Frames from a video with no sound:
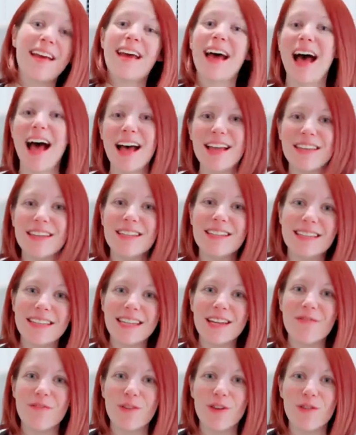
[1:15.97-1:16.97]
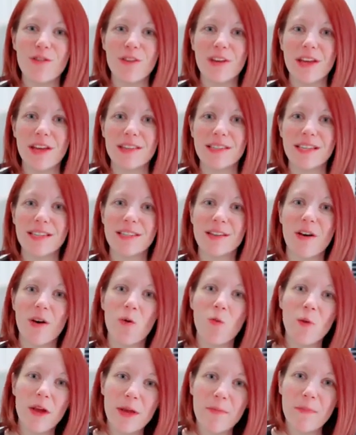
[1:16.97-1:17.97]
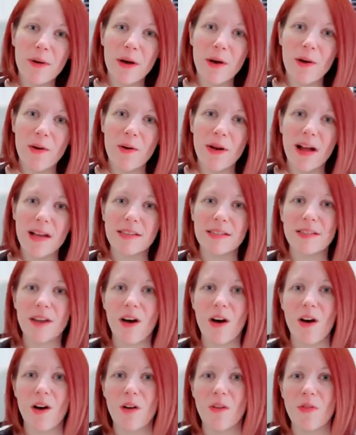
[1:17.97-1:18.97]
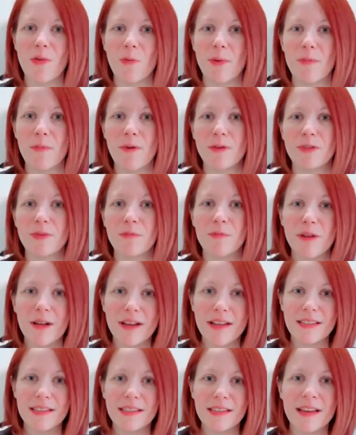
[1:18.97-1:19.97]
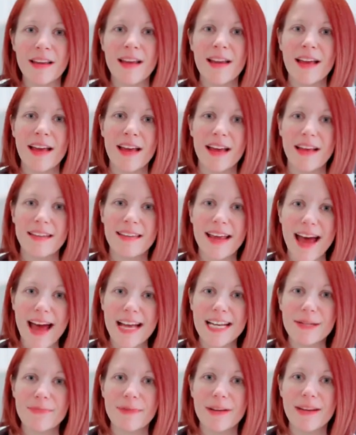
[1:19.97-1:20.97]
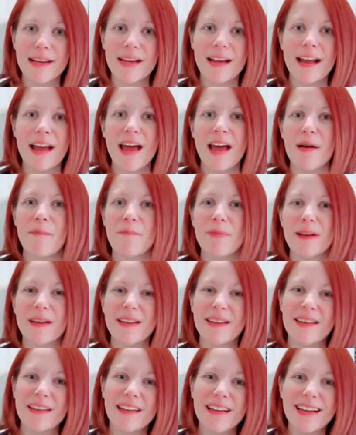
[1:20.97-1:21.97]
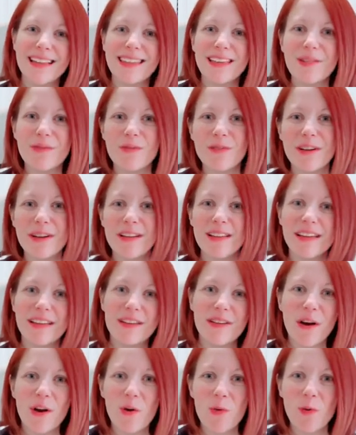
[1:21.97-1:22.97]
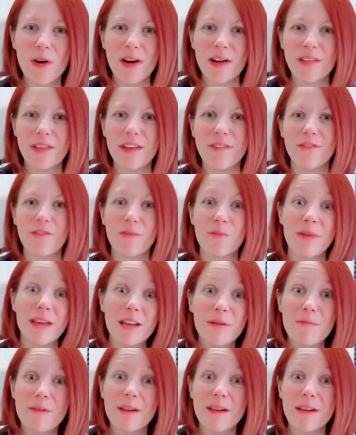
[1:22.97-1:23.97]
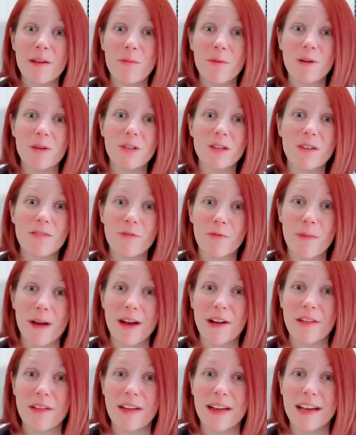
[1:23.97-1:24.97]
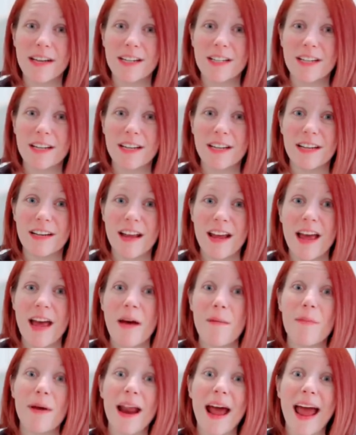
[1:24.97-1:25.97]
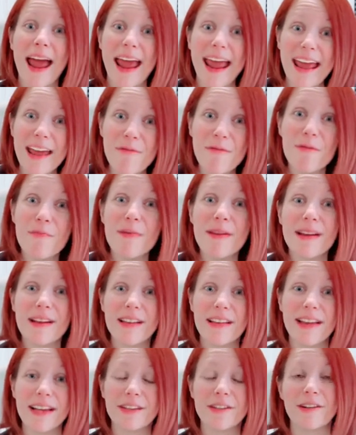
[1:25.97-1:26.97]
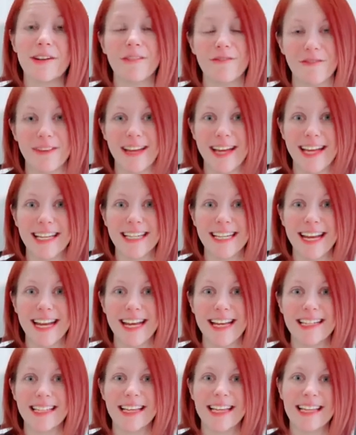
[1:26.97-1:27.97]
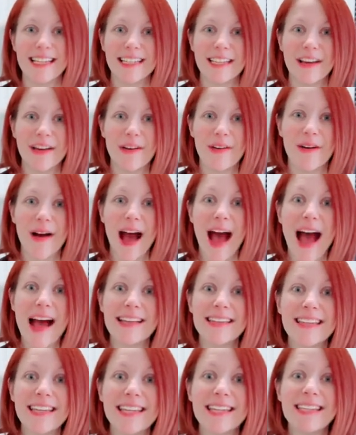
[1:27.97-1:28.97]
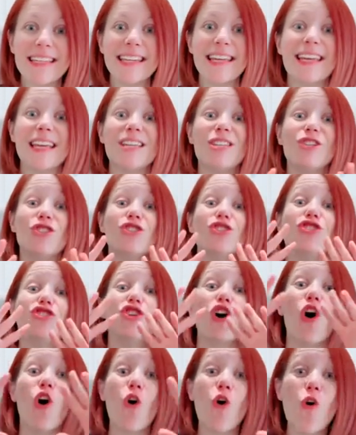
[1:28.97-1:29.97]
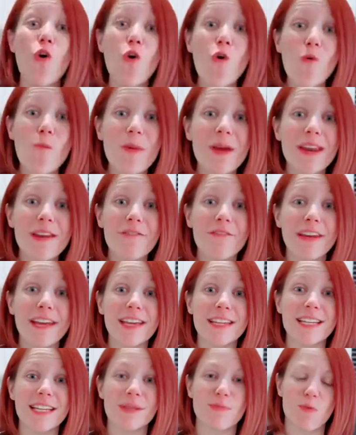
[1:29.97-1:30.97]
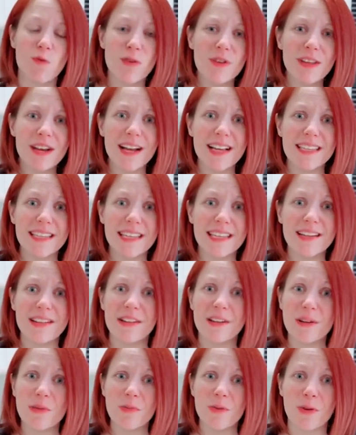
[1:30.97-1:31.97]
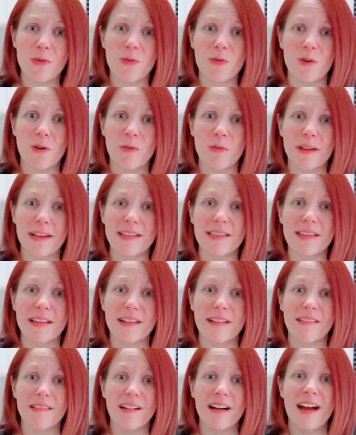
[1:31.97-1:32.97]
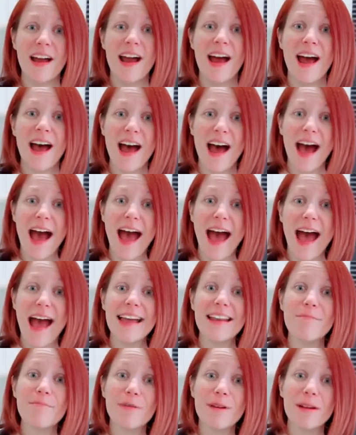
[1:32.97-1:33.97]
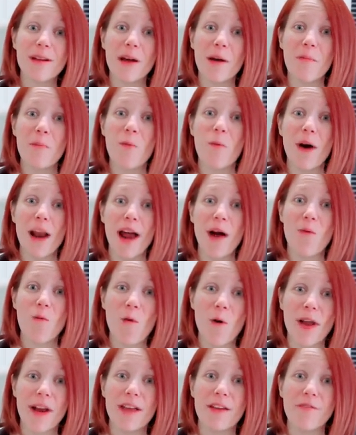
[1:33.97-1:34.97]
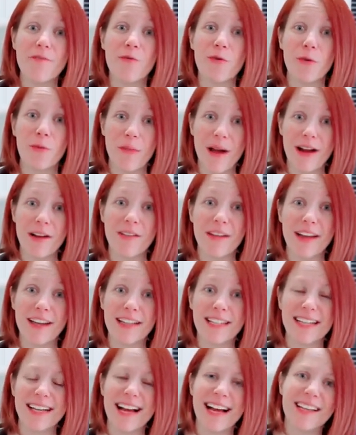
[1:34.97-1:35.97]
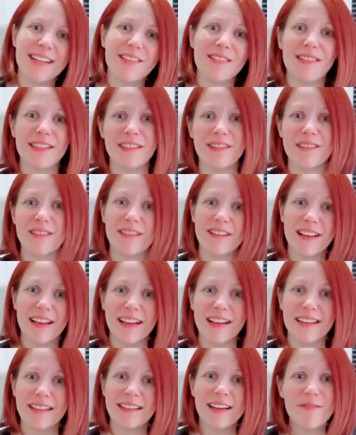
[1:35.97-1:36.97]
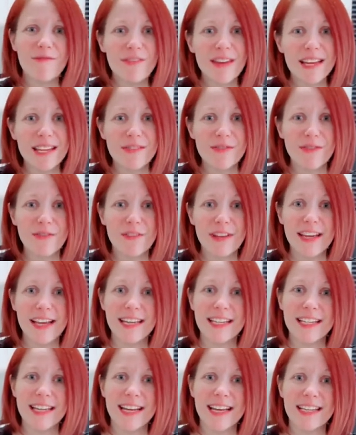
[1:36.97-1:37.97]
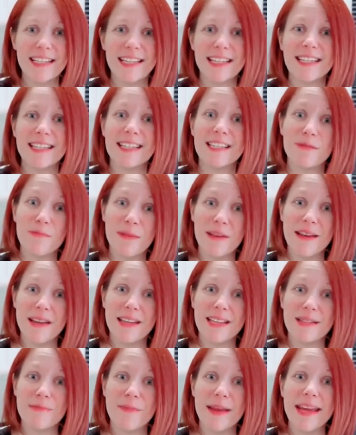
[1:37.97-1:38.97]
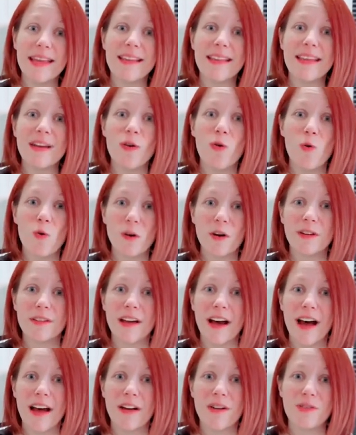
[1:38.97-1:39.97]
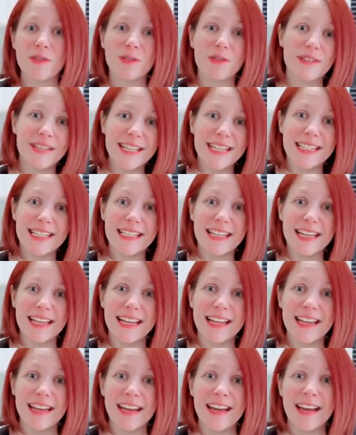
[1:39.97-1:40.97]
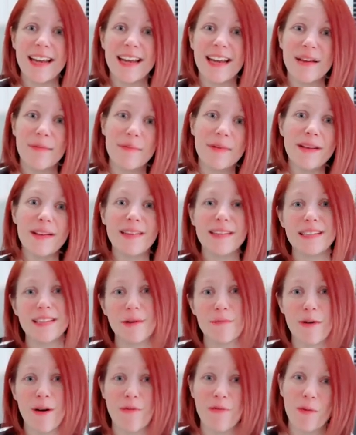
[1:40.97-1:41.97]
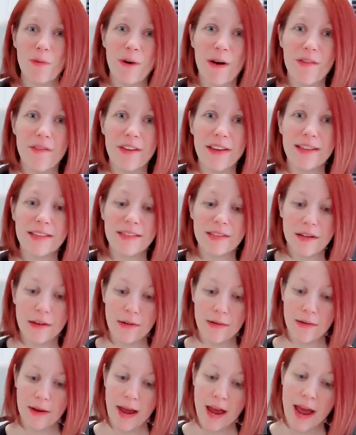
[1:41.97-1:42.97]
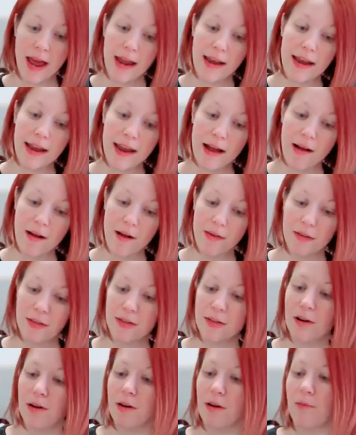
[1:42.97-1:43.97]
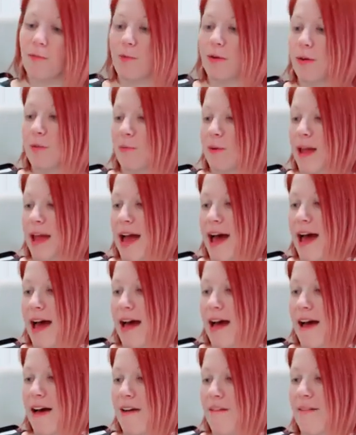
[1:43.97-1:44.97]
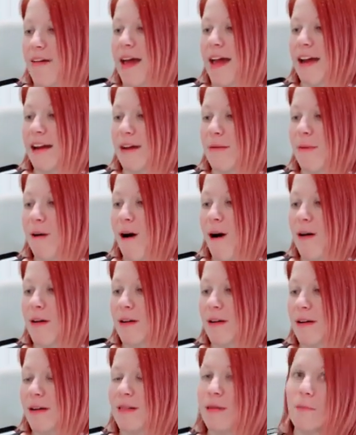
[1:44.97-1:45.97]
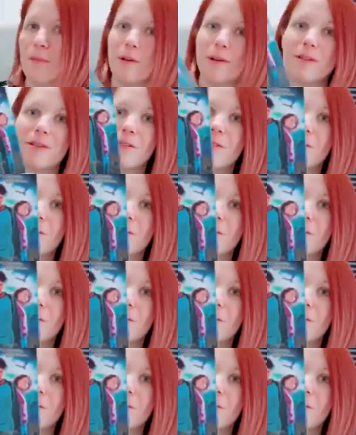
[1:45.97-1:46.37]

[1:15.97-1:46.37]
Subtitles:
I did see a few things. I saw Wiimote, I saw the Wii Motion Plus attachment, but nothing really noteworthy for me to pick up personally for my collection. But I am a big collector of VHS, and so I did see so many VHS, more than I see in Goodwill normally, so I had to pick up what I wanted for my collection. I do still collect some things for VHS, it just depends, mainly horror titles or Disney, but some off the wall things too. Now to start off with, we have Harry Potter and the Prisoner